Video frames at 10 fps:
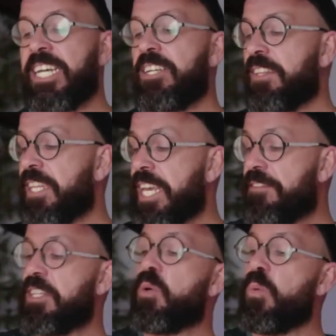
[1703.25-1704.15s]
end of the day,
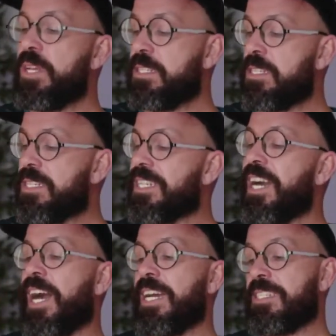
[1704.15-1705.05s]
even the wizard
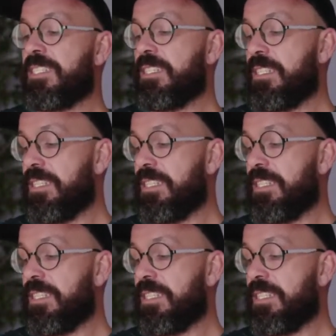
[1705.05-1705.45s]
guys